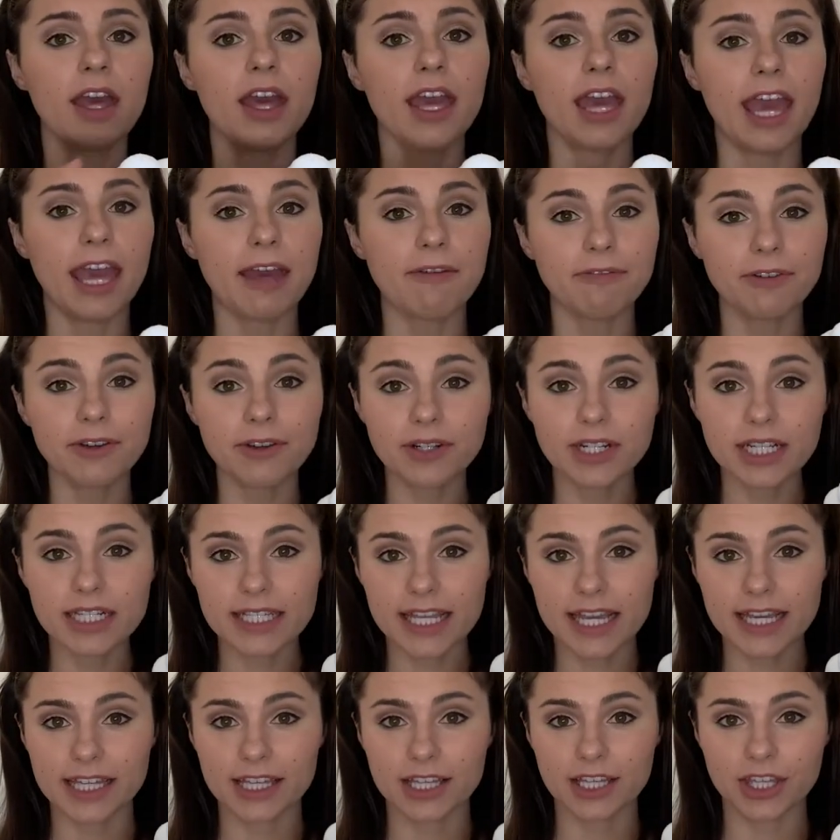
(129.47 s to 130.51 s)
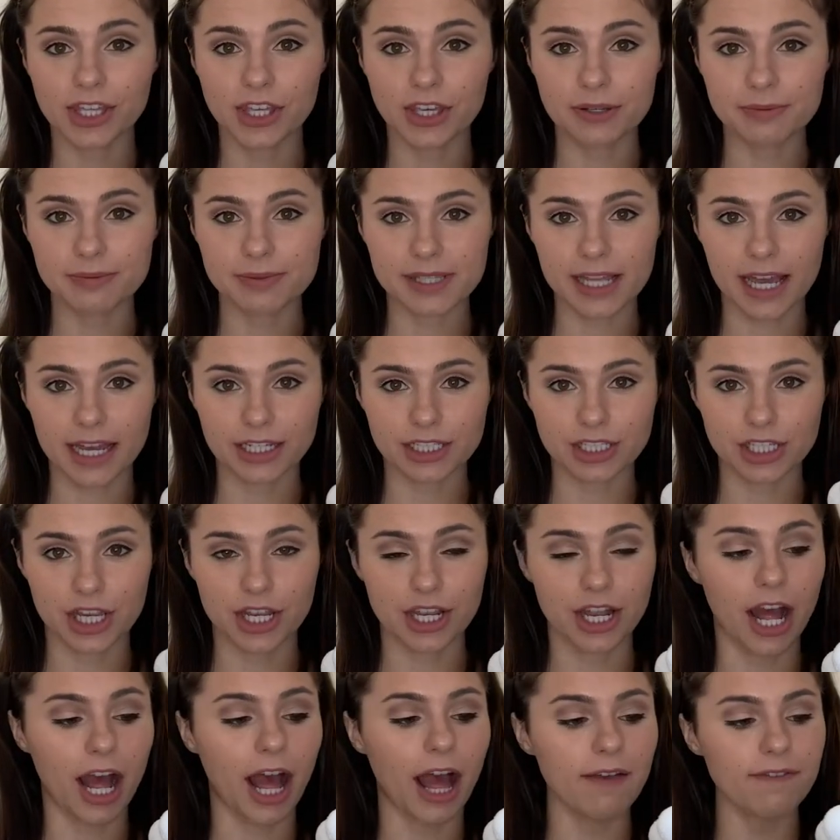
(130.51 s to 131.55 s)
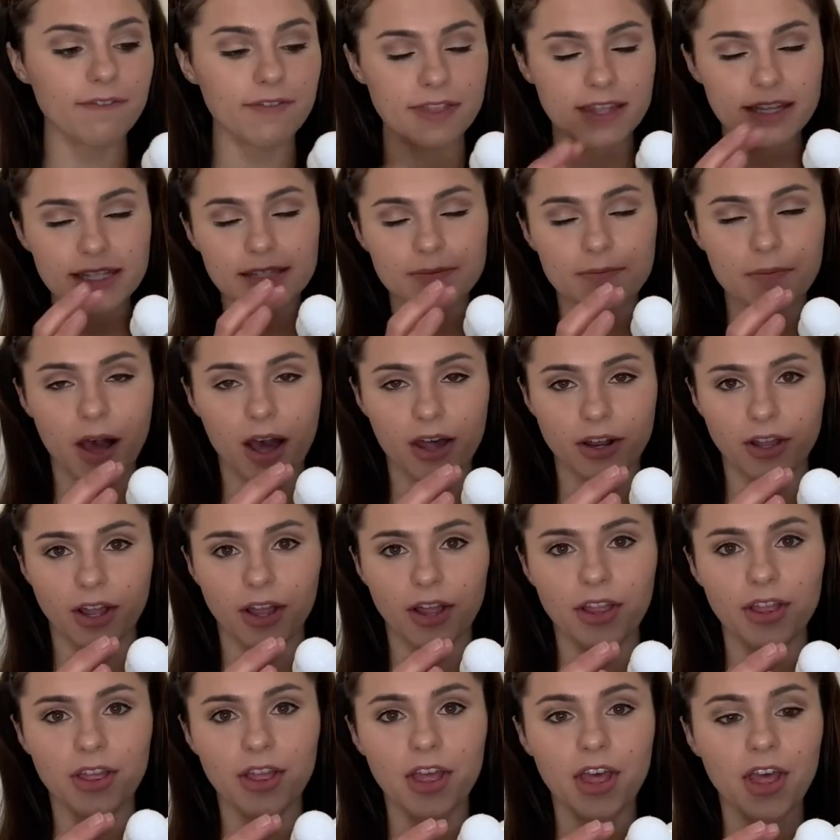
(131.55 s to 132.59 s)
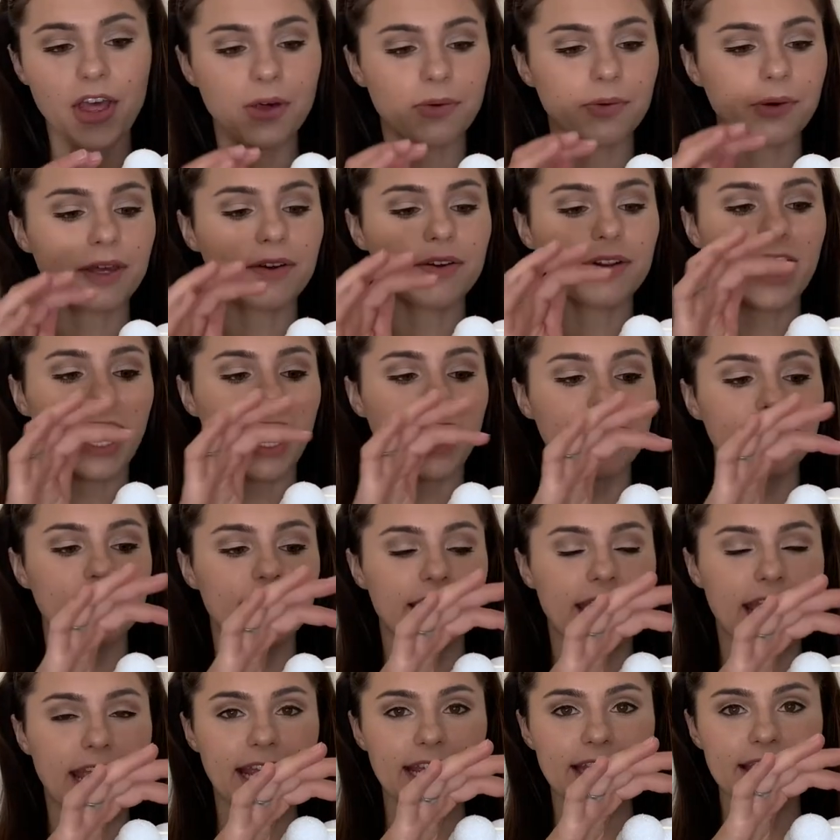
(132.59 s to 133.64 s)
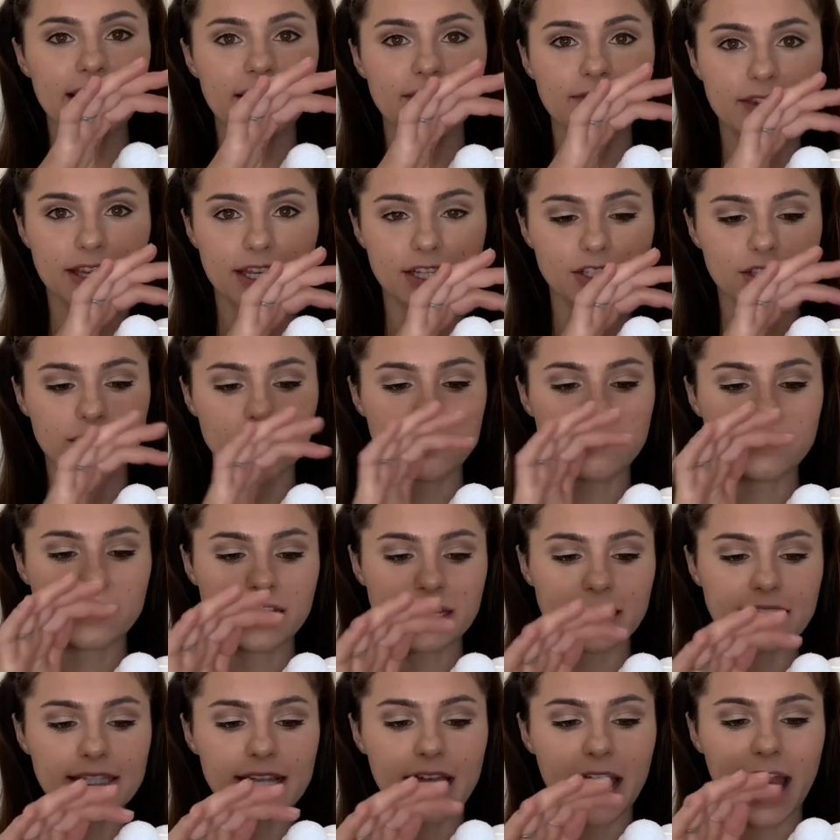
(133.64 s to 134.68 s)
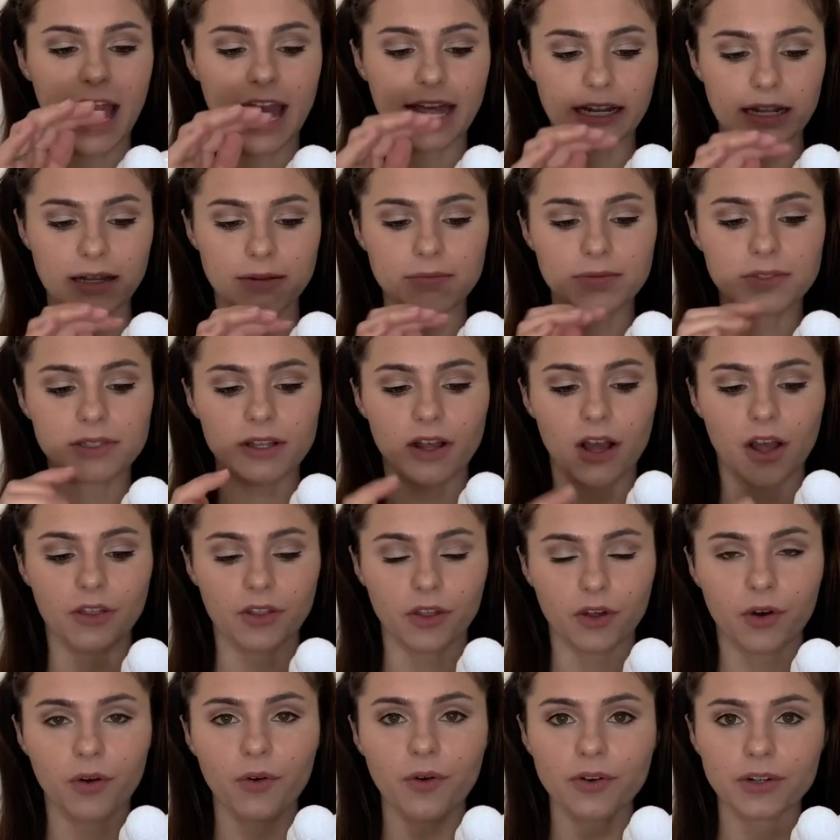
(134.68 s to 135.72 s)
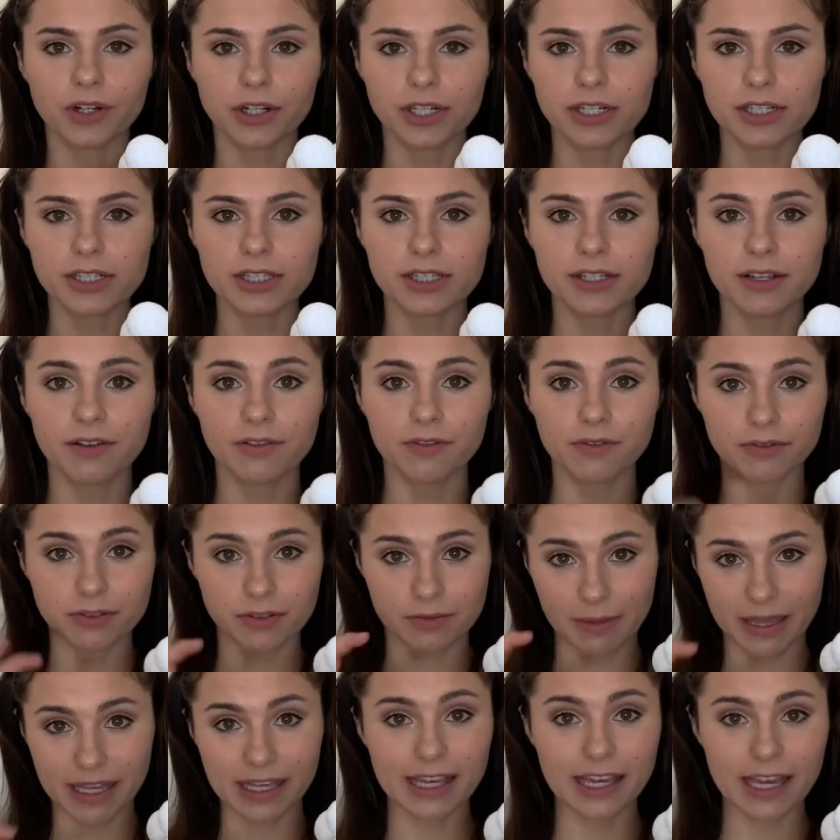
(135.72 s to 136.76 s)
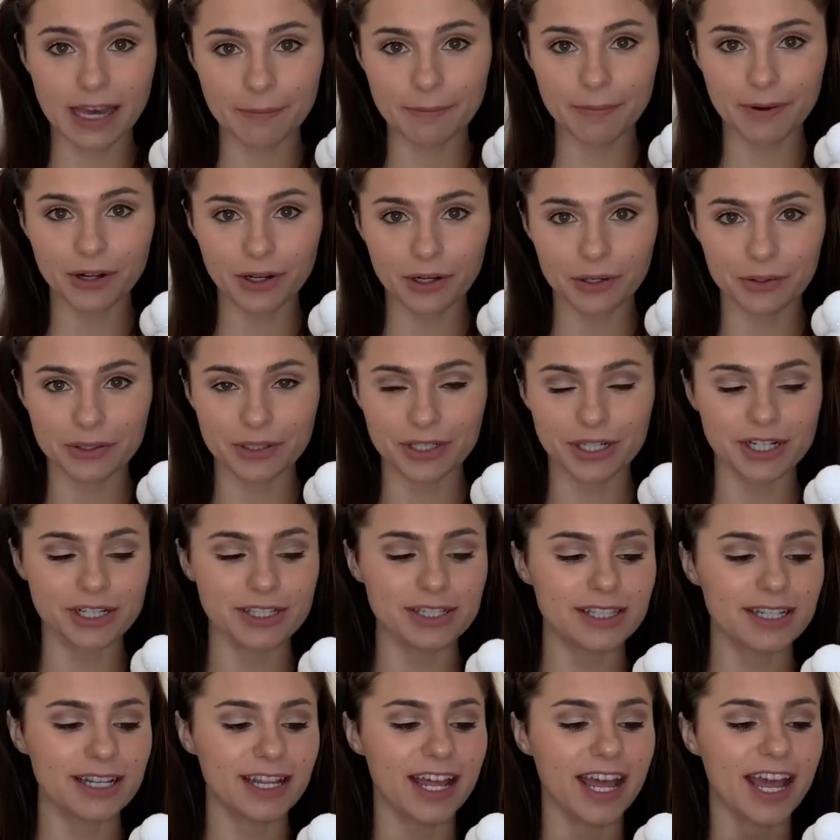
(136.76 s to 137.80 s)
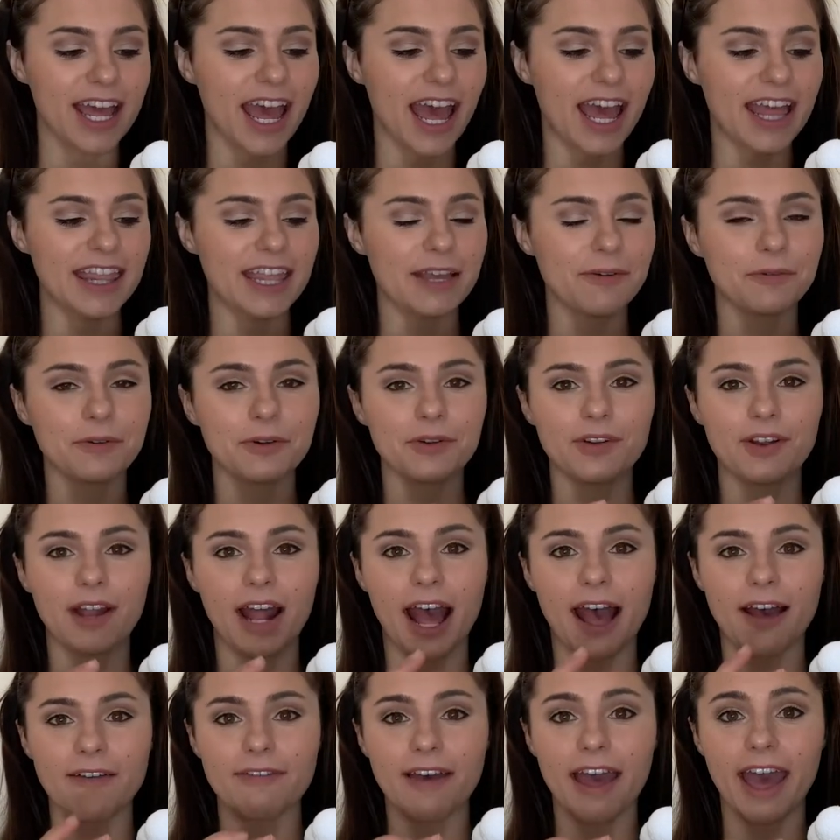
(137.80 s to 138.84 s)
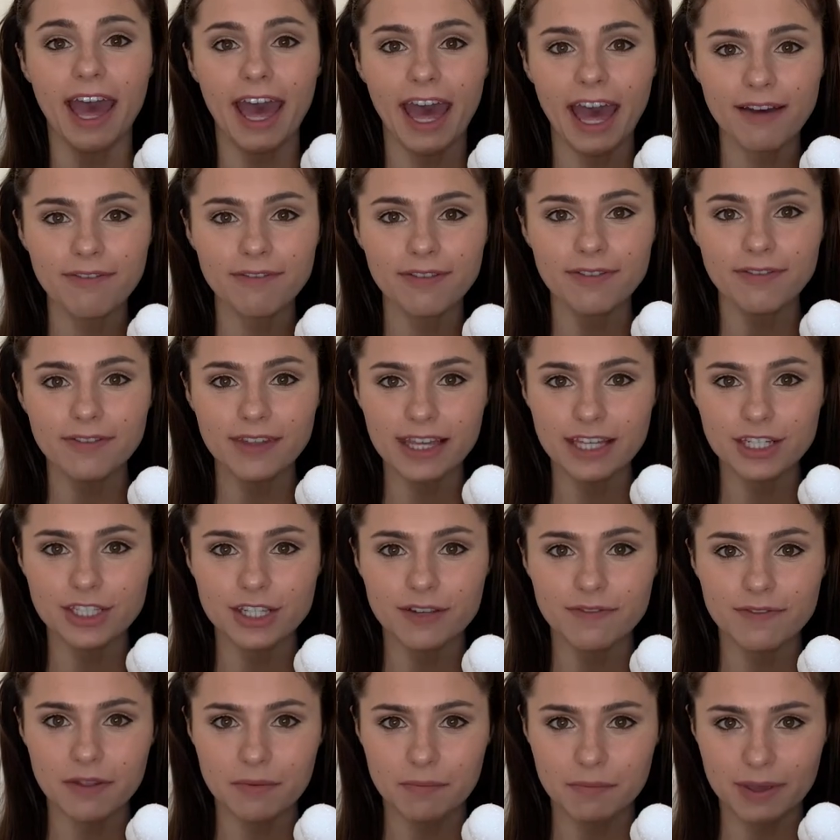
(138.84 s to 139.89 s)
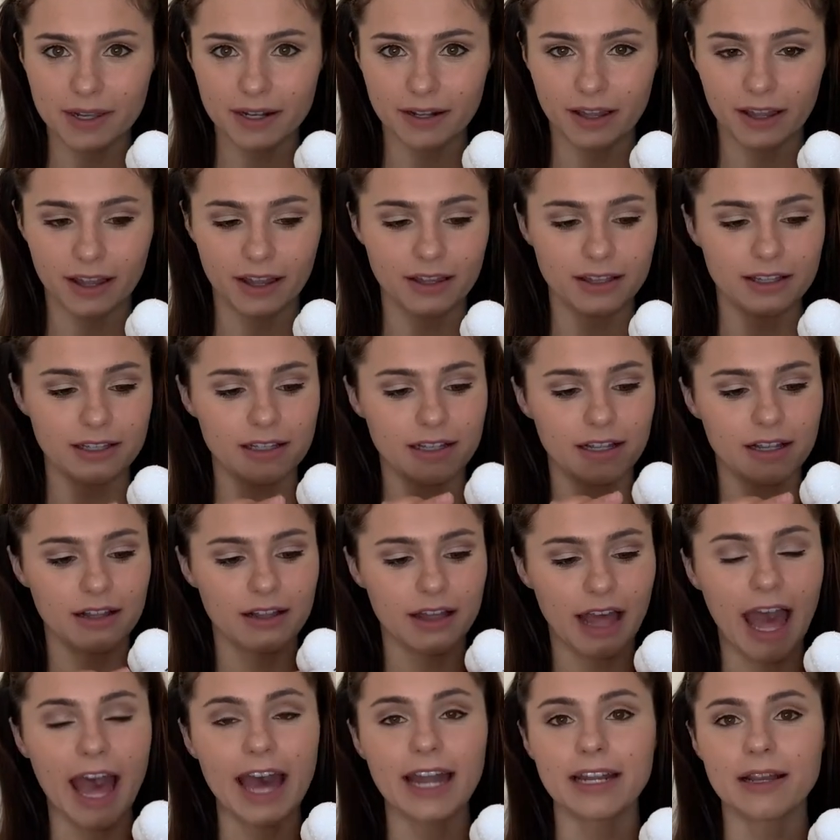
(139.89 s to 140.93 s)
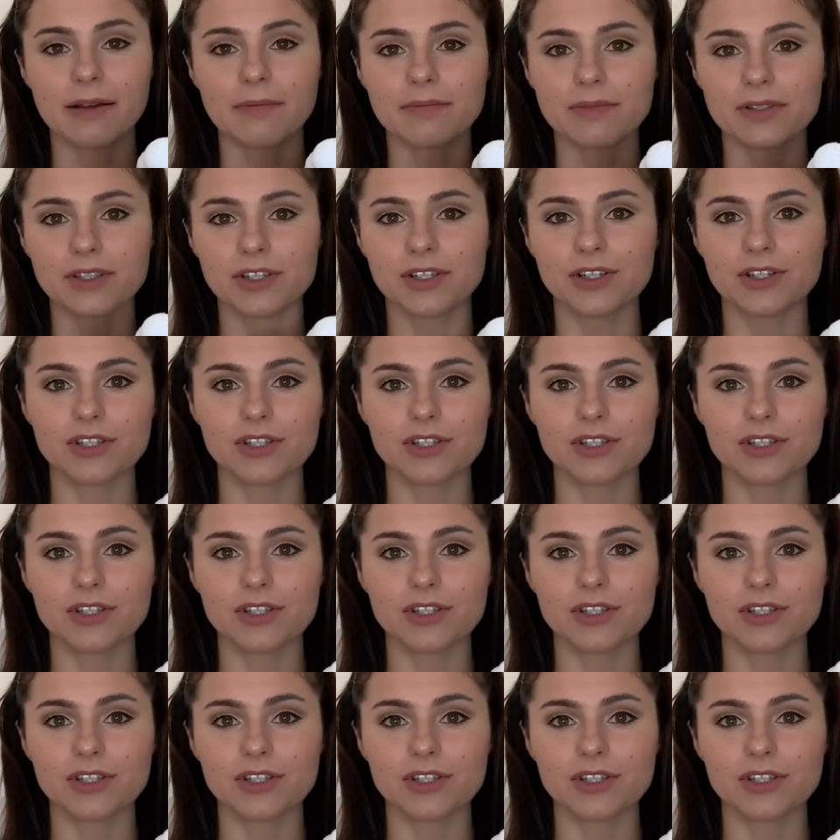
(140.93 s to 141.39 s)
If we were to take a cube section of this model, we would have 1/8 of each of these atoms on the corners, making up our corners, and then we would have half of each of the middle atoms.